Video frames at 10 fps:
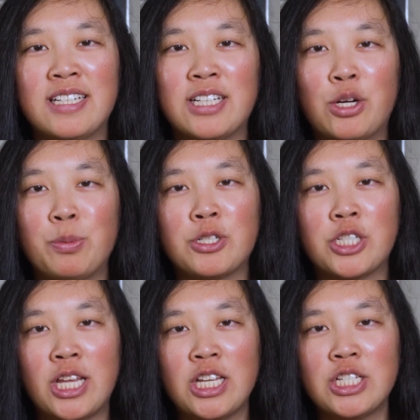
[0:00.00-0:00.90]
can help you
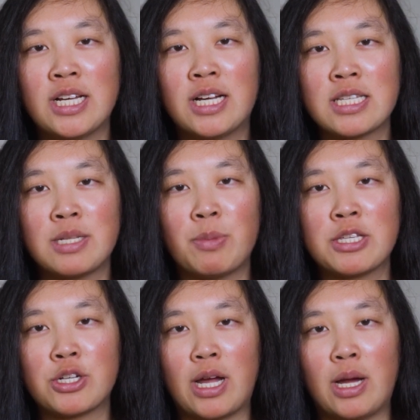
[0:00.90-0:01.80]
change and
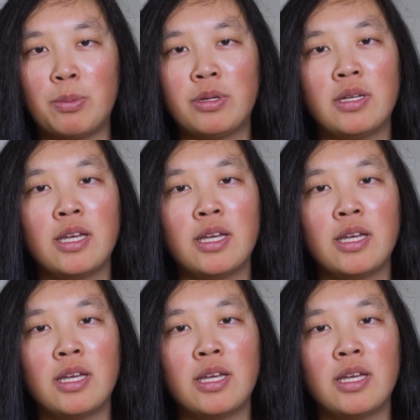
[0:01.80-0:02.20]
customize your app.